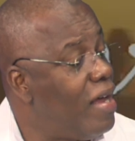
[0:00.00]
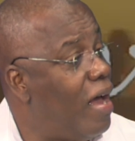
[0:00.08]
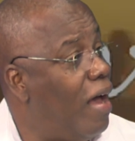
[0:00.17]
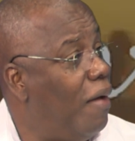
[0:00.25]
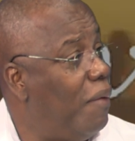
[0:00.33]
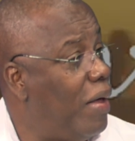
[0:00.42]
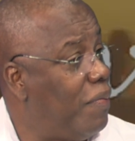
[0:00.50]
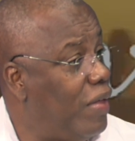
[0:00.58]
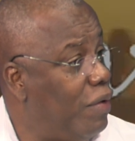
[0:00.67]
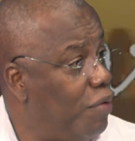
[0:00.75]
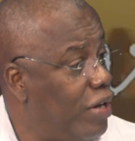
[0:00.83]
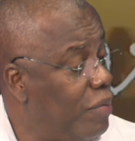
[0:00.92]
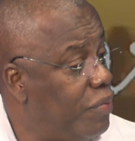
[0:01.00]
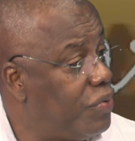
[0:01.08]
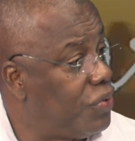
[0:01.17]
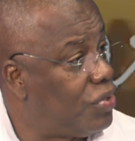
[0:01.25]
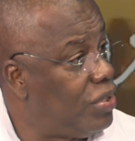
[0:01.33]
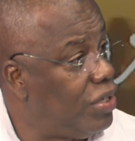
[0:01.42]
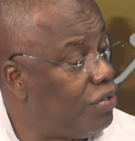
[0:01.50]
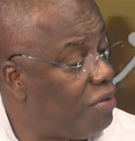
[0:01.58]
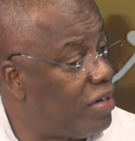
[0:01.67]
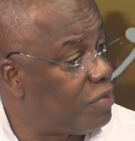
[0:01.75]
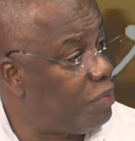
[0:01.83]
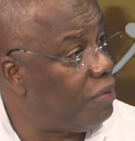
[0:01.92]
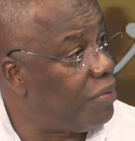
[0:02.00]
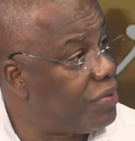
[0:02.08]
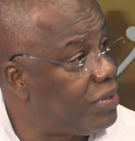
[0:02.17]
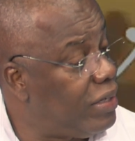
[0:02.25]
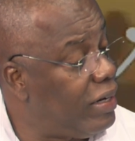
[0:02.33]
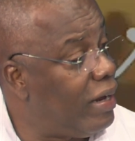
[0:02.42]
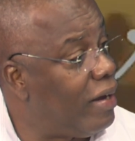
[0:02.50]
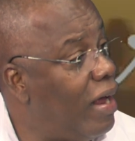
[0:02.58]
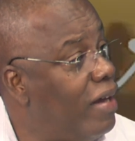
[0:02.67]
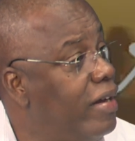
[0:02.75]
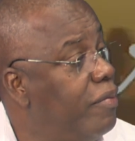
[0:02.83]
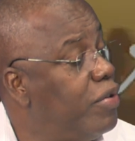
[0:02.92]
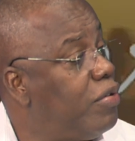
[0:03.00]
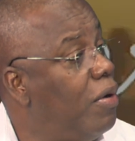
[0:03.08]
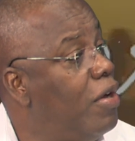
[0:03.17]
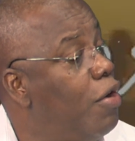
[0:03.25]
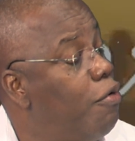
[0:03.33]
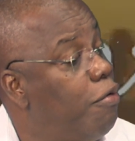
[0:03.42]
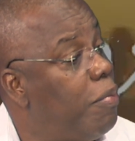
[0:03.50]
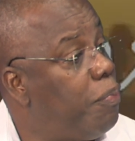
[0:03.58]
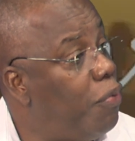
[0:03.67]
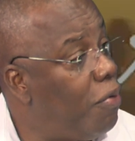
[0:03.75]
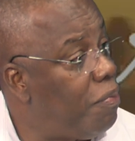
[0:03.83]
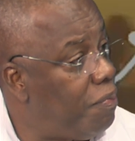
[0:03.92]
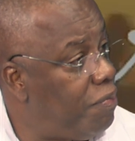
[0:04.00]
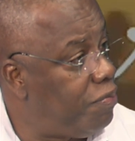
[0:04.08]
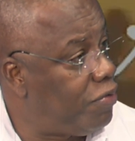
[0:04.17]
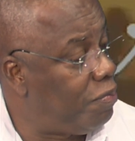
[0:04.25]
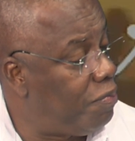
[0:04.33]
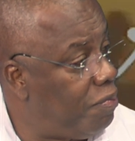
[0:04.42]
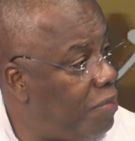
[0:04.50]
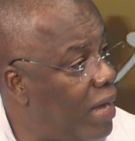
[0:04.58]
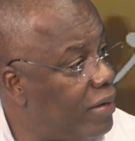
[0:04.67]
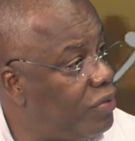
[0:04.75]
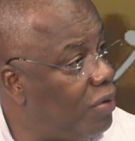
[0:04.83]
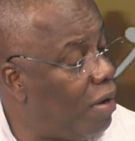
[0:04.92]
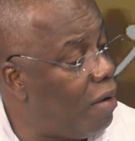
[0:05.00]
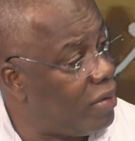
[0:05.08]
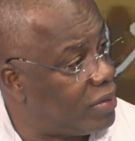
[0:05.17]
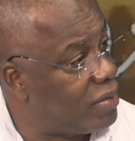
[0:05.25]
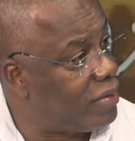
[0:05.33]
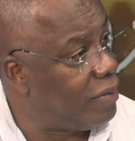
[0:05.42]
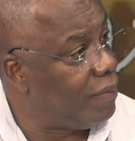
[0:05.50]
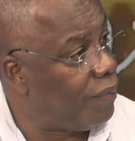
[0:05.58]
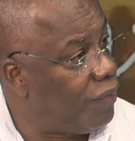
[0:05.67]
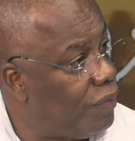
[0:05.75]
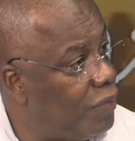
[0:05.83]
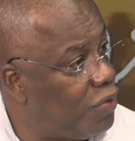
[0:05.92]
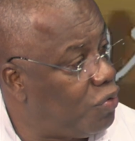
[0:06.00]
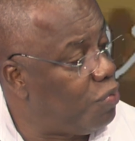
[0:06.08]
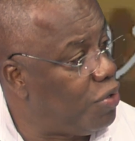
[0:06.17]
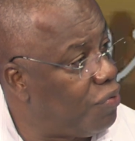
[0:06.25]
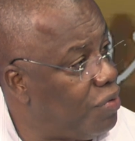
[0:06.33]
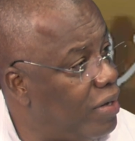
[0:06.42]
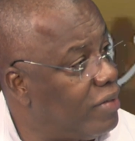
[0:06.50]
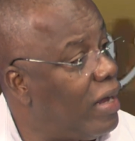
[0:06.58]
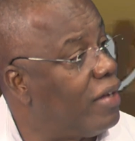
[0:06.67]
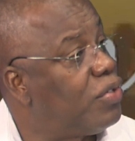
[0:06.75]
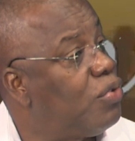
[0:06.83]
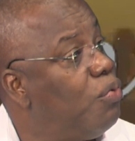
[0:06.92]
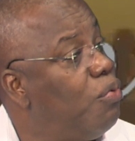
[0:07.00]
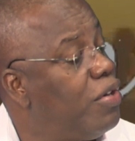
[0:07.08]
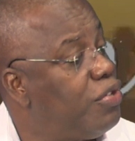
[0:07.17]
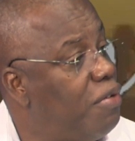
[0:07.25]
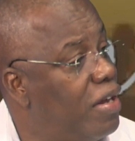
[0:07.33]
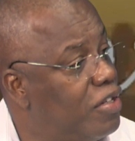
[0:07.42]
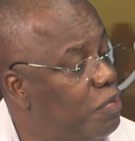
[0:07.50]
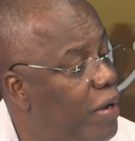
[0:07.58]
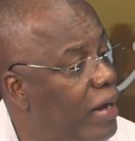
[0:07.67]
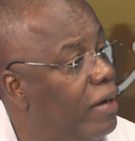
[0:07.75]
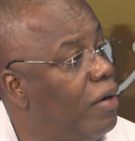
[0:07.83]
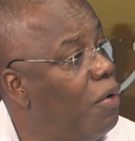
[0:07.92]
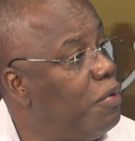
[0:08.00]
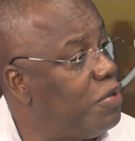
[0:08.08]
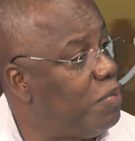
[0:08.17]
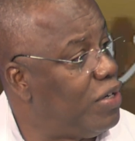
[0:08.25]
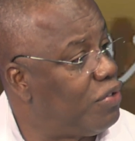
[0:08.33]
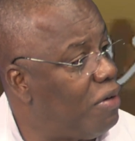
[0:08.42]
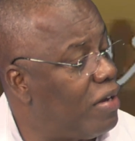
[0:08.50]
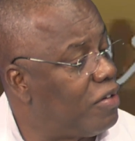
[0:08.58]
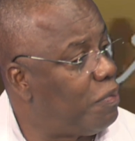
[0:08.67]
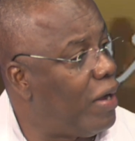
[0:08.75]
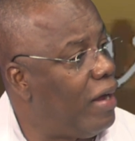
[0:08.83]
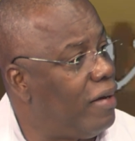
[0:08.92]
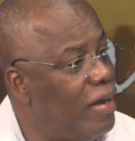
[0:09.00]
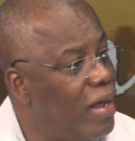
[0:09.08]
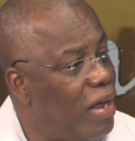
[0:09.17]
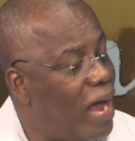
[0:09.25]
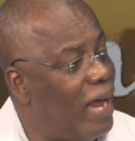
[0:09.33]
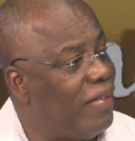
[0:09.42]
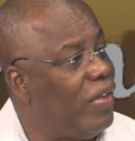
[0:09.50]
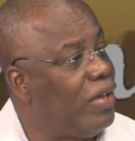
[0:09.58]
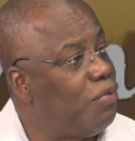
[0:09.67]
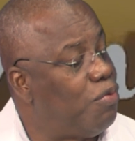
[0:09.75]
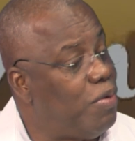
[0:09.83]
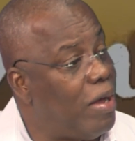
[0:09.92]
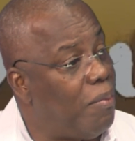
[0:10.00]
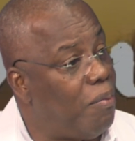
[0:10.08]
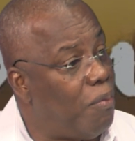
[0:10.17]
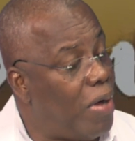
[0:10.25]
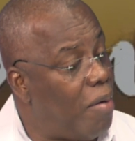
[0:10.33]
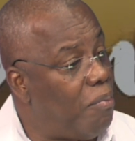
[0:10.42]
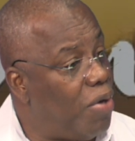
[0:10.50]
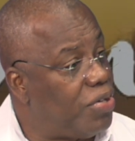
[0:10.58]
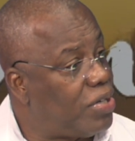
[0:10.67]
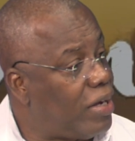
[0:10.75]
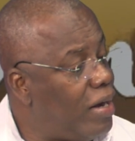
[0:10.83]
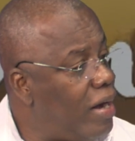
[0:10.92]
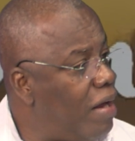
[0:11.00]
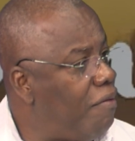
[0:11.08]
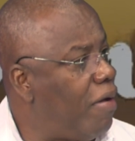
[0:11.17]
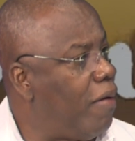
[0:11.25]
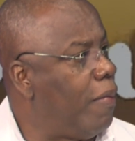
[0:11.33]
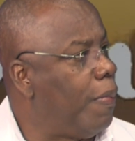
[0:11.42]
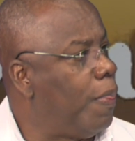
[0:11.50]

and they were able to see the transparency and able to report back to us, the Tobagonians, as to what transpired and how it's been transpired. I think it will be a much clearer